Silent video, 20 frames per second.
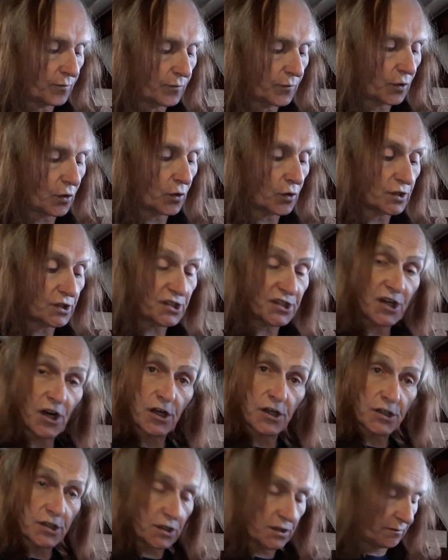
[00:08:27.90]

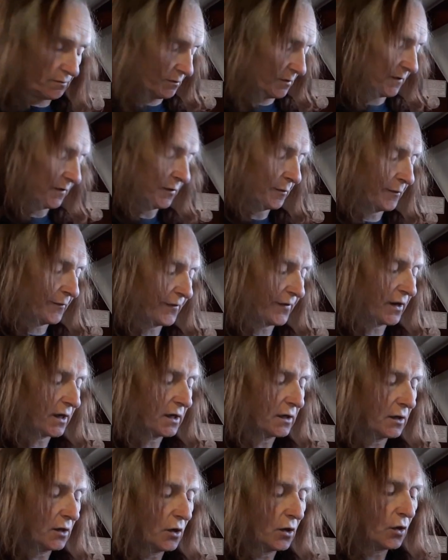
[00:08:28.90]
cornstarch if you prefer,
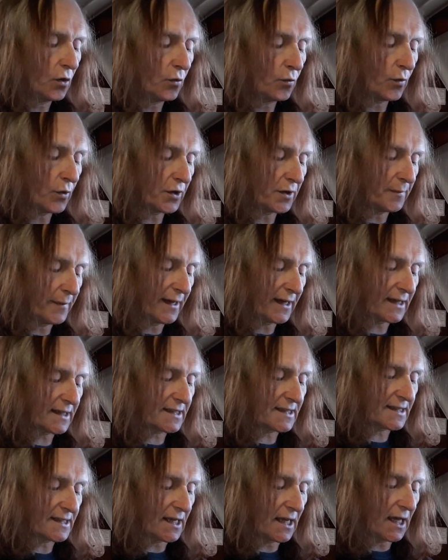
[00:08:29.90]
water mix,